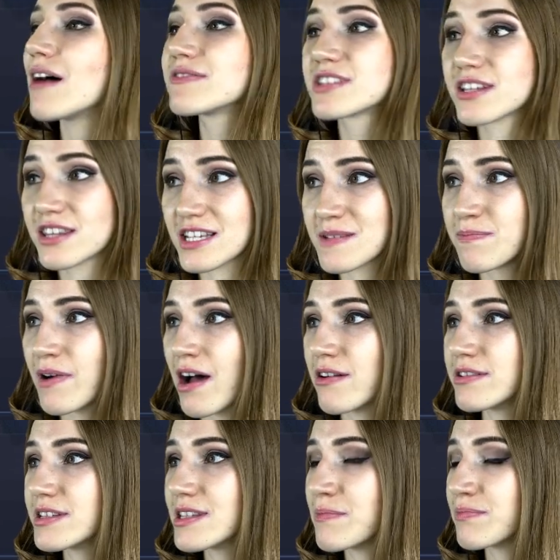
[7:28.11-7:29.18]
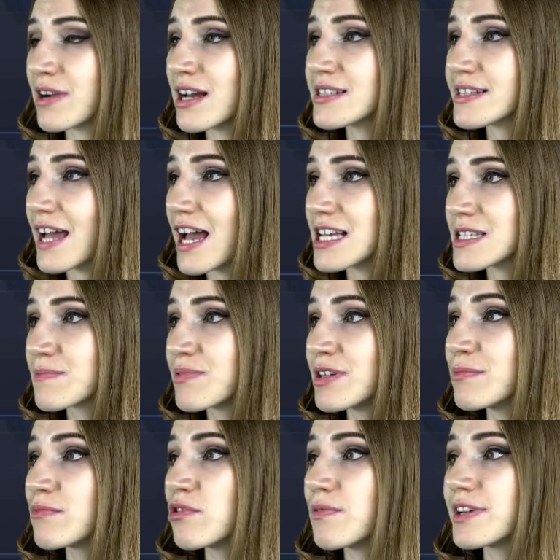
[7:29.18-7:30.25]
after this bounce, the price has
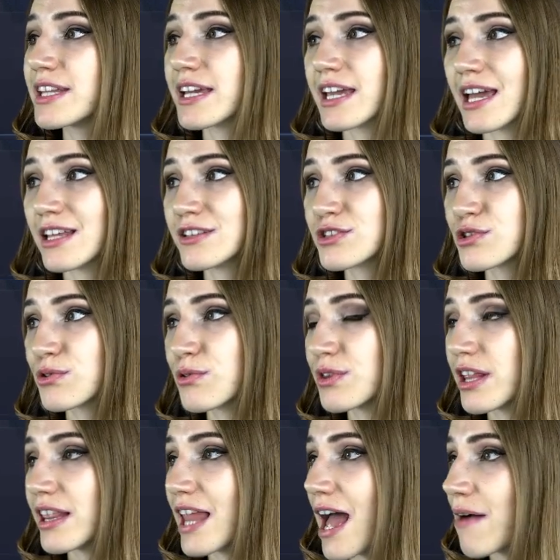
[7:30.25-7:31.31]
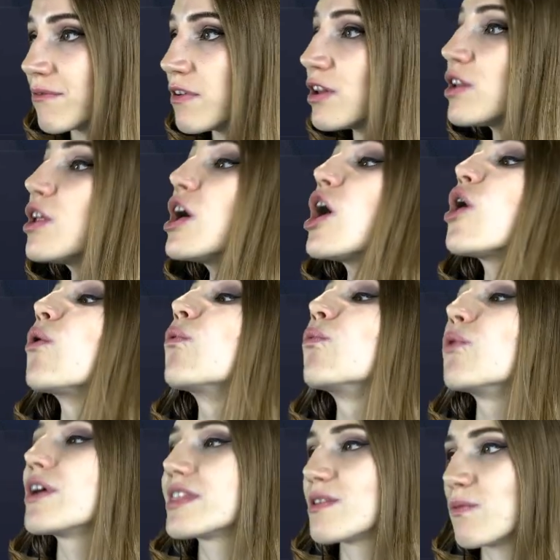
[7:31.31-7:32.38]
been moving again to the level
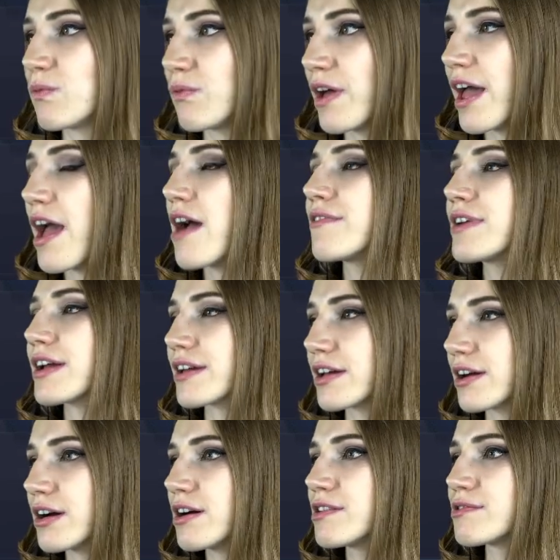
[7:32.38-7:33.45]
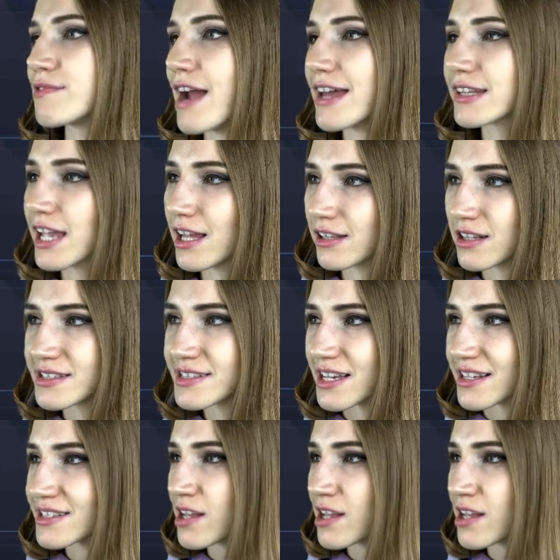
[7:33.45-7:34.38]
with a very good red candlestick.